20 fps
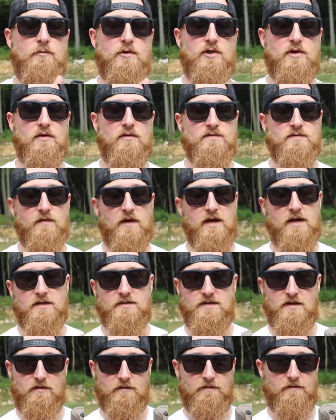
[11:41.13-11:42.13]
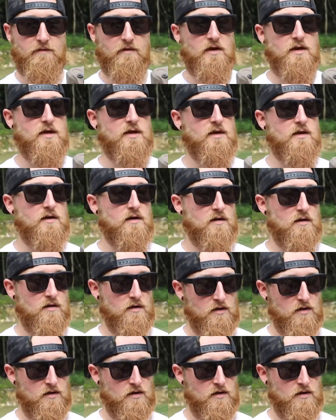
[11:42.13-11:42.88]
which goes right into the front here.